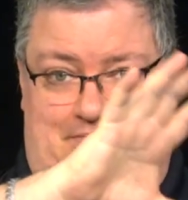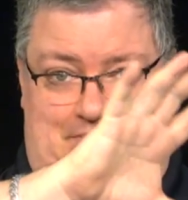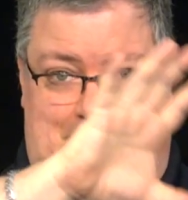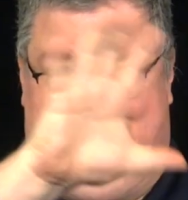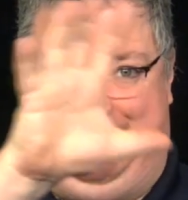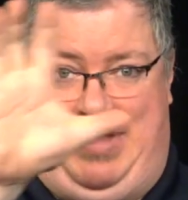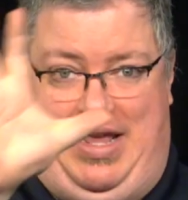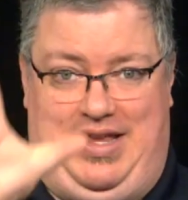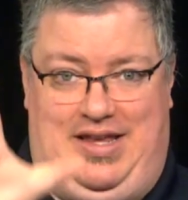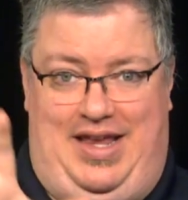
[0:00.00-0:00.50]

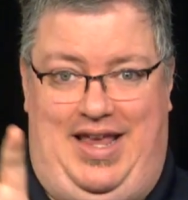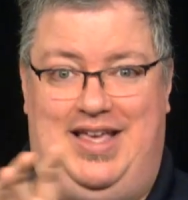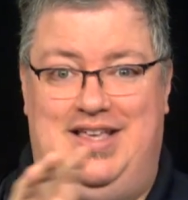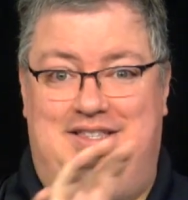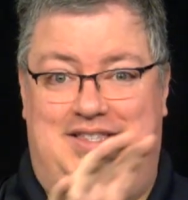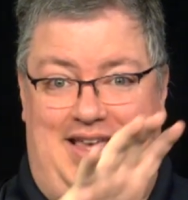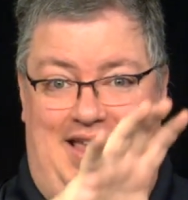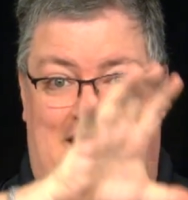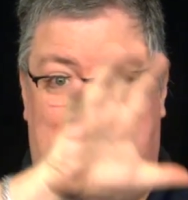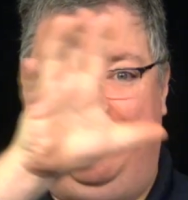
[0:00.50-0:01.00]

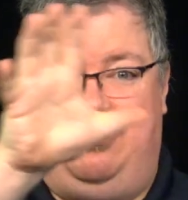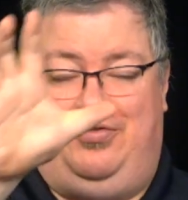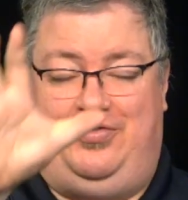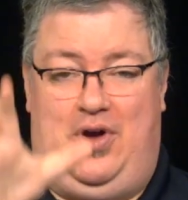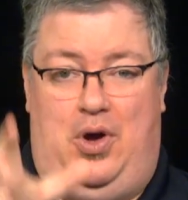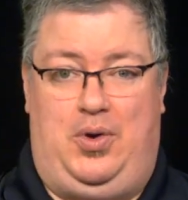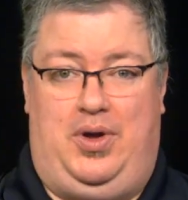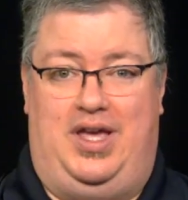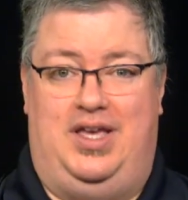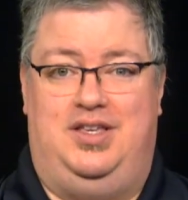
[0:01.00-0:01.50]
is in
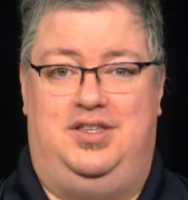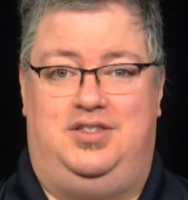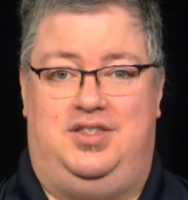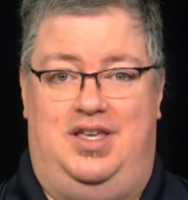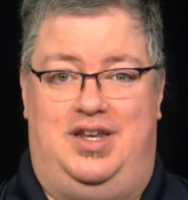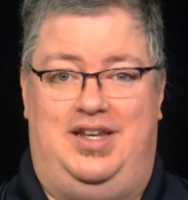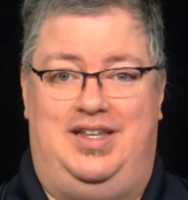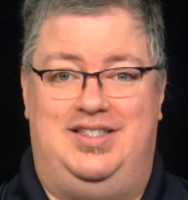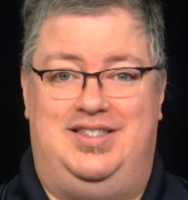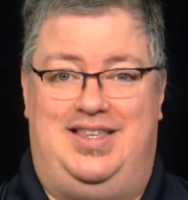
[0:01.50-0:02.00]
focus
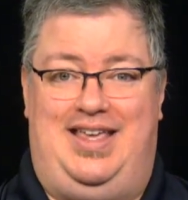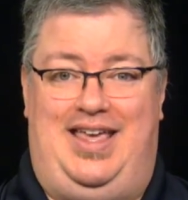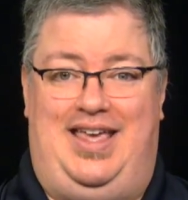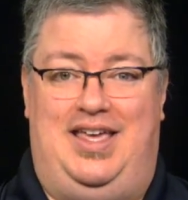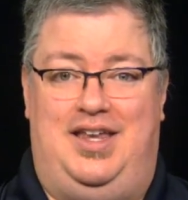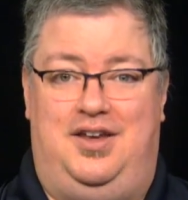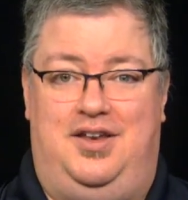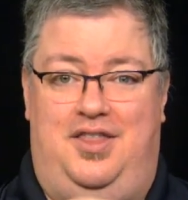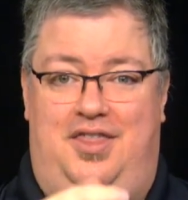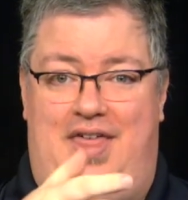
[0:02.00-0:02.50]
and is
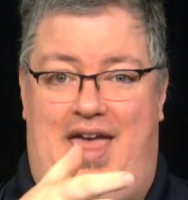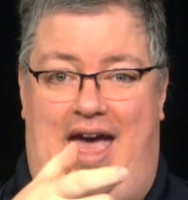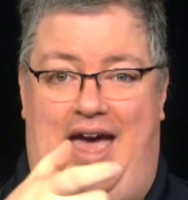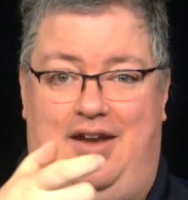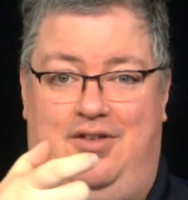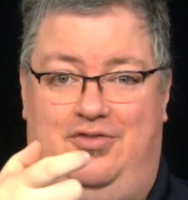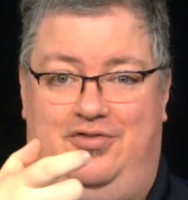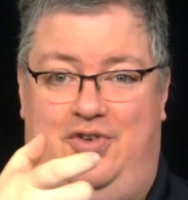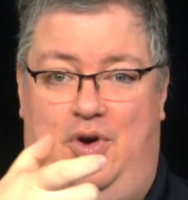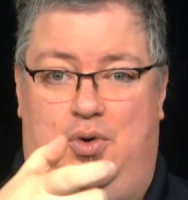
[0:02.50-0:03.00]
in
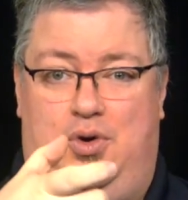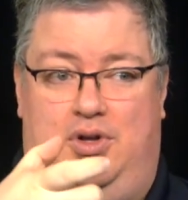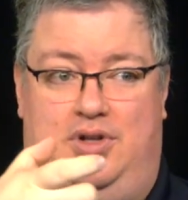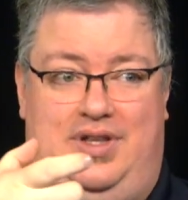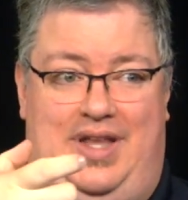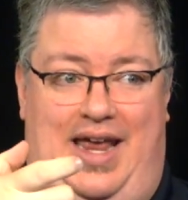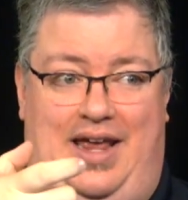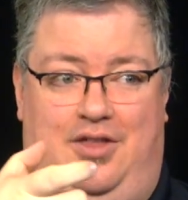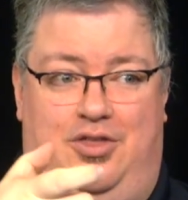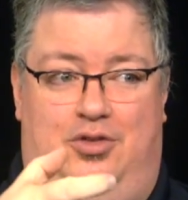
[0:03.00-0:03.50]
that focal
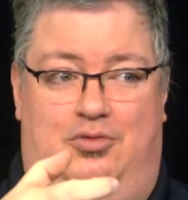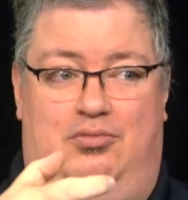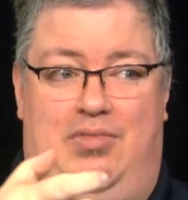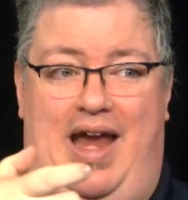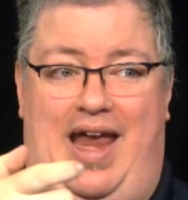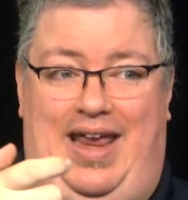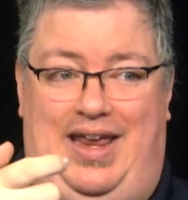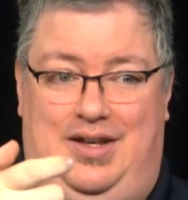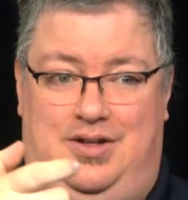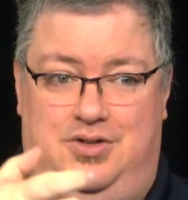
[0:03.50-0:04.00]
length
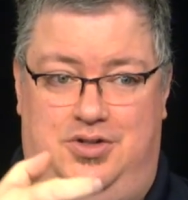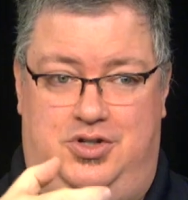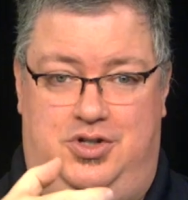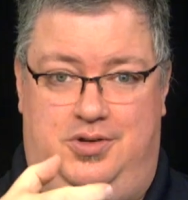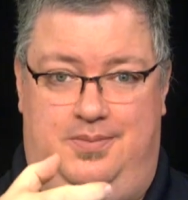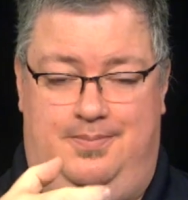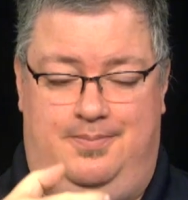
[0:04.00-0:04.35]
range.